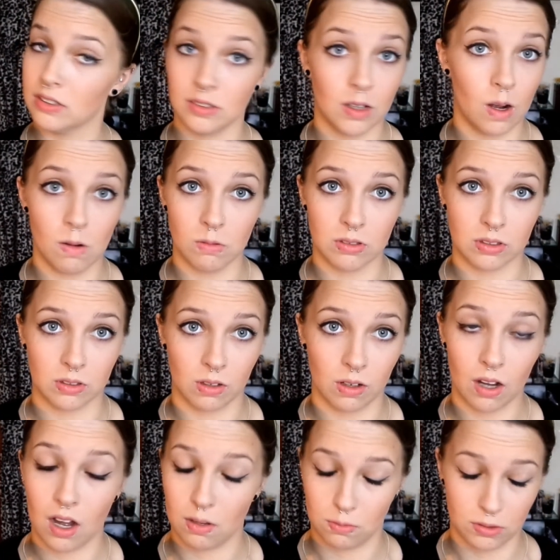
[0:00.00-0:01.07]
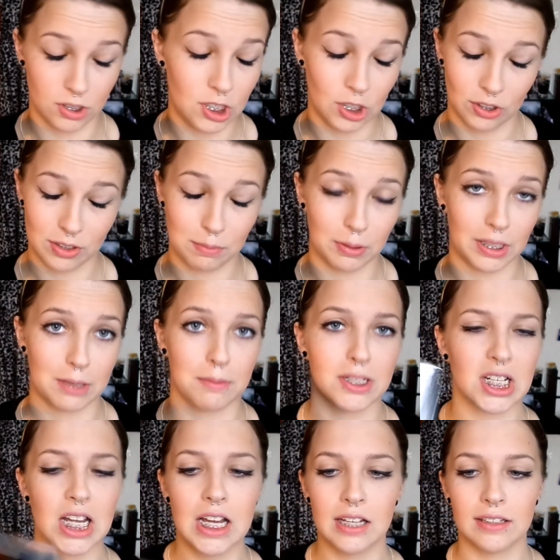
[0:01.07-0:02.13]
No, it was not. I would not spend that much.
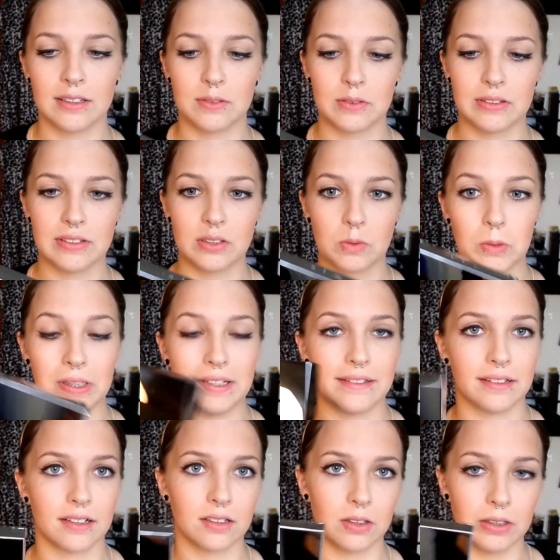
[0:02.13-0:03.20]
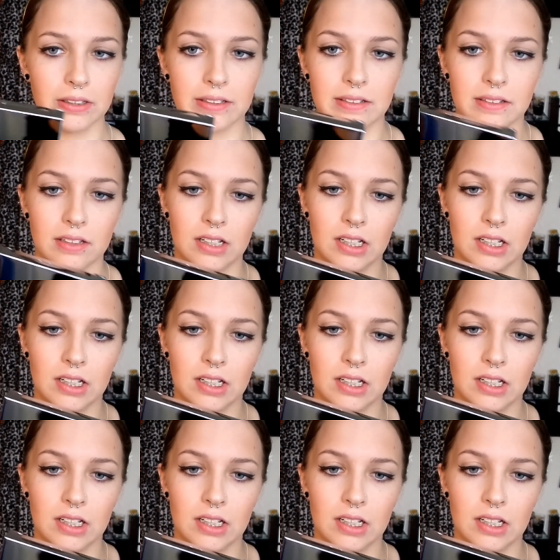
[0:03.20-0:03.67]
This was $26.